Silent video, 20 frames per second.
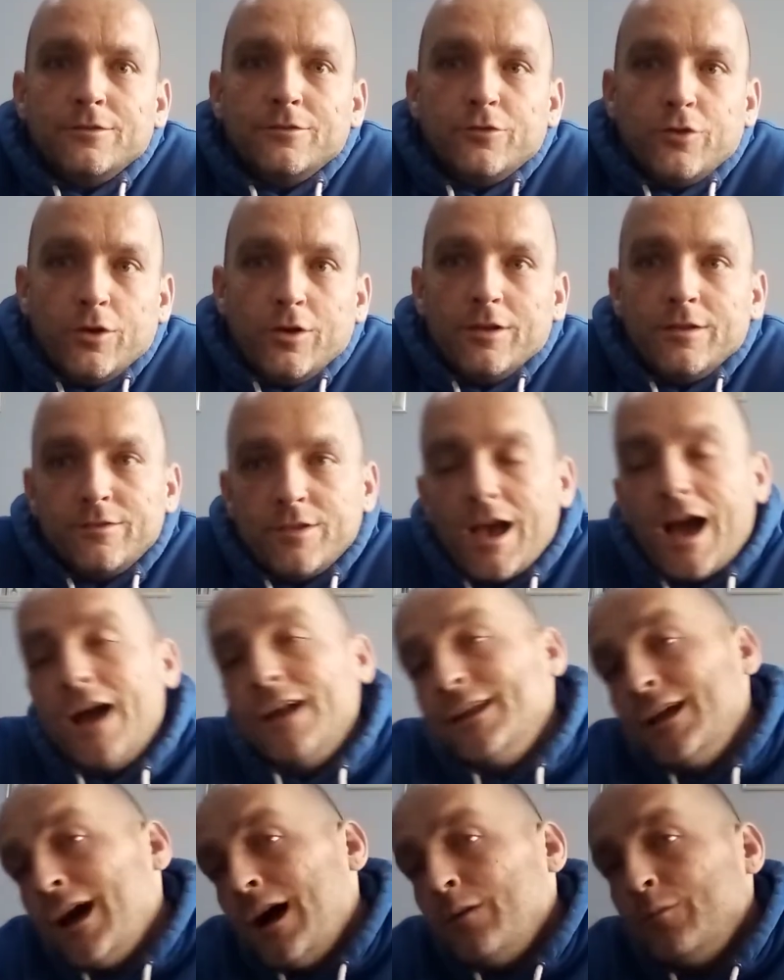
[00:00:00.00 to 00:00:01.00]
to
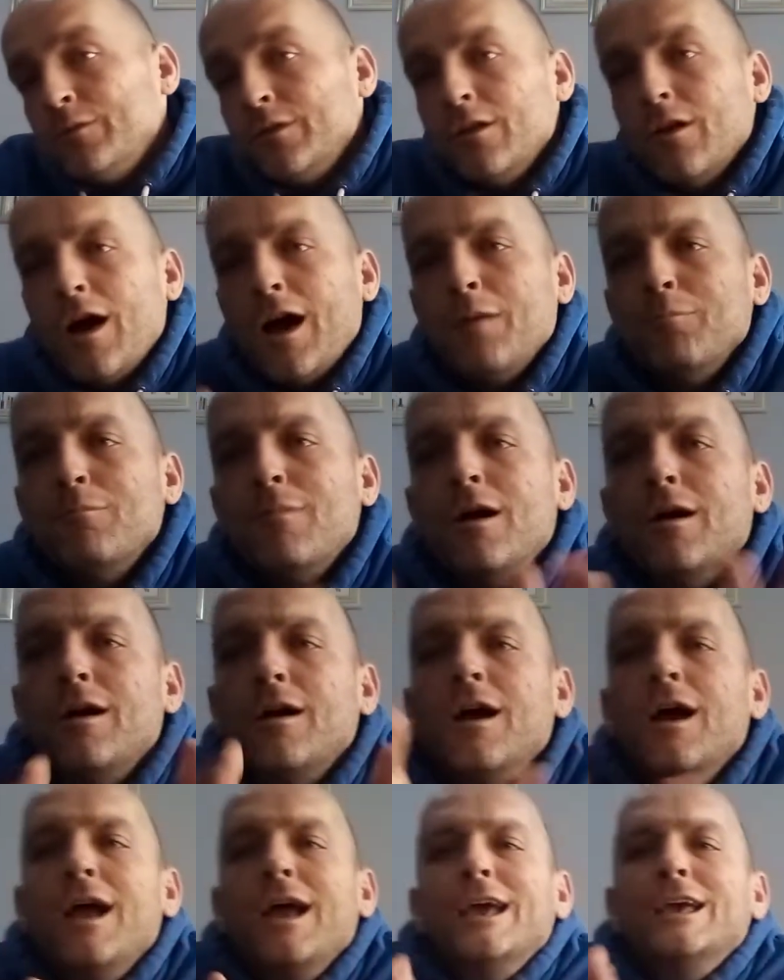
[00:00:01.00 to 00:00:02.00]
add it up, like
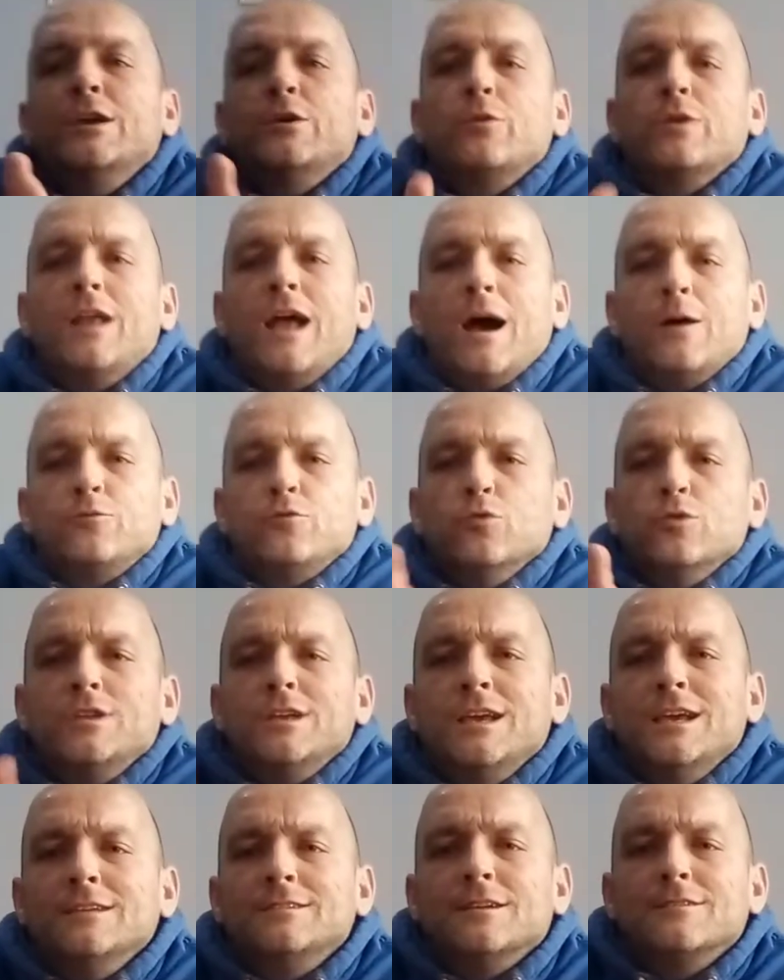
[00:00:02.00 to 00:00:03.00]
equal it up to all the
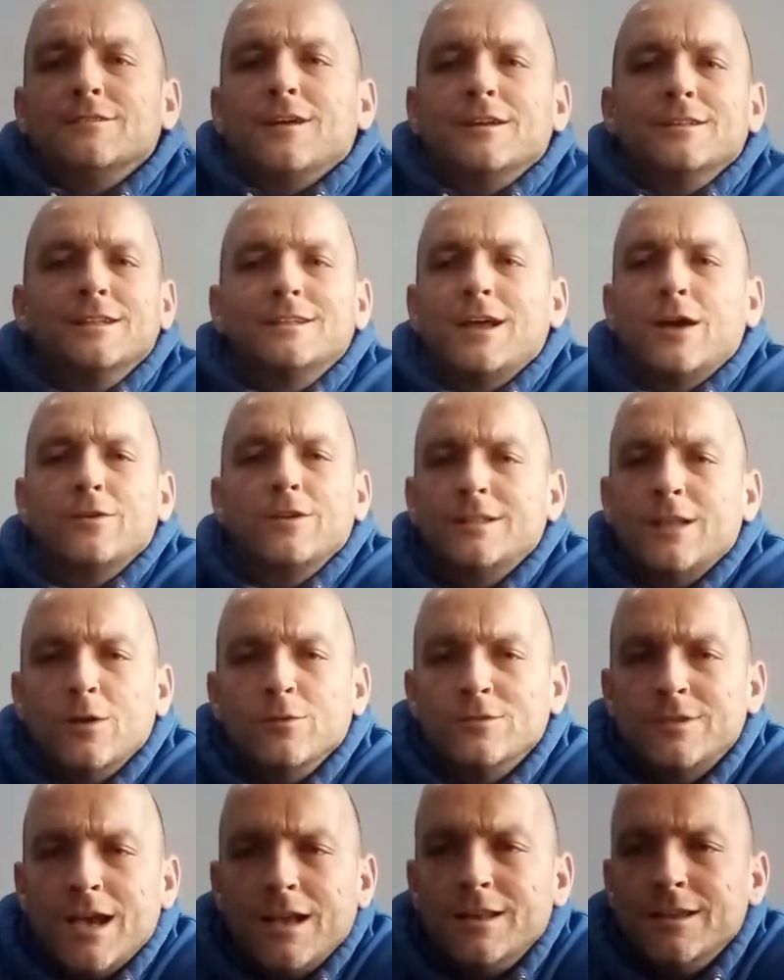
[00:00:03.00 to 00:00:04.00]
years I've done, it
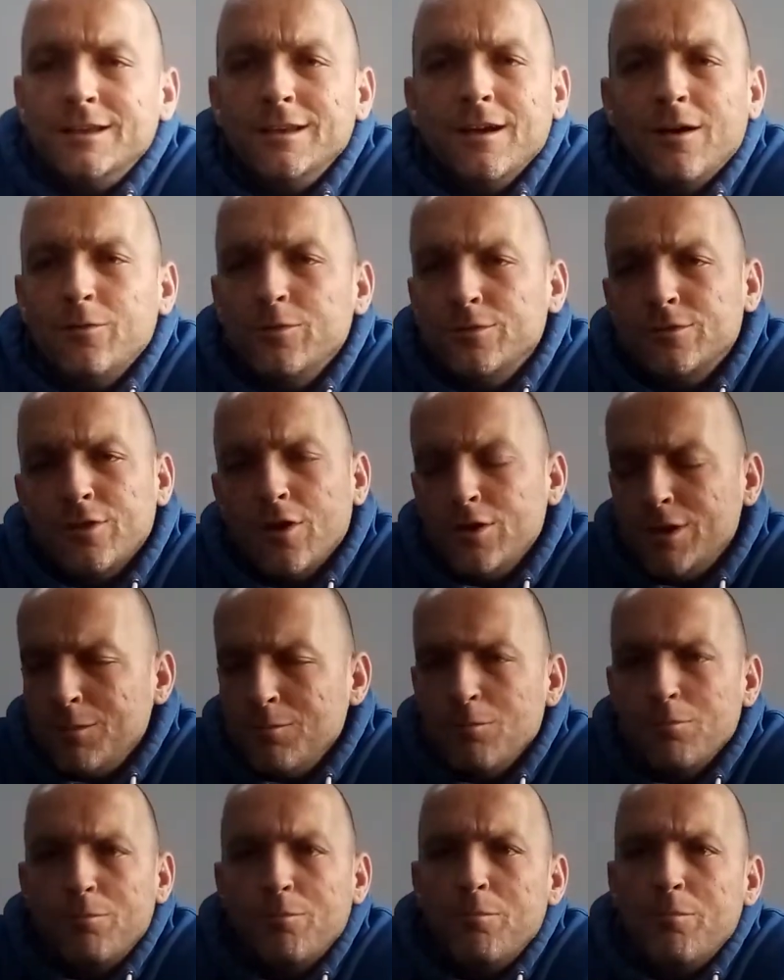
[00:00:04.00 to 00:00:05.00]
don't tally. I was
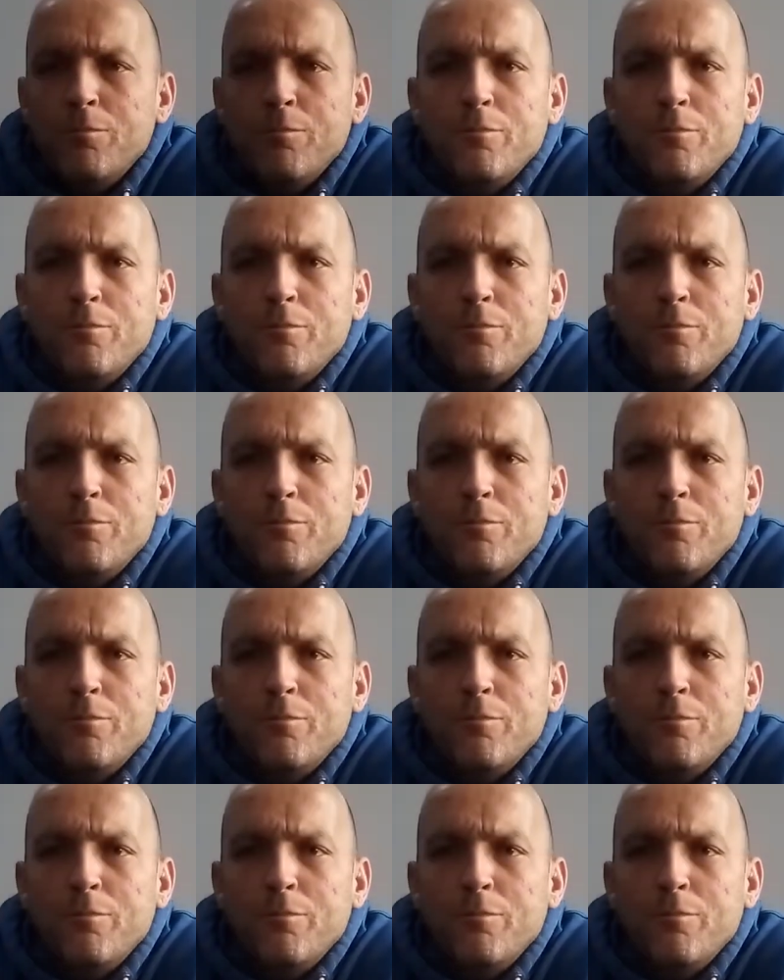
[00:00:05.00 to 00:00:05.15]
earning,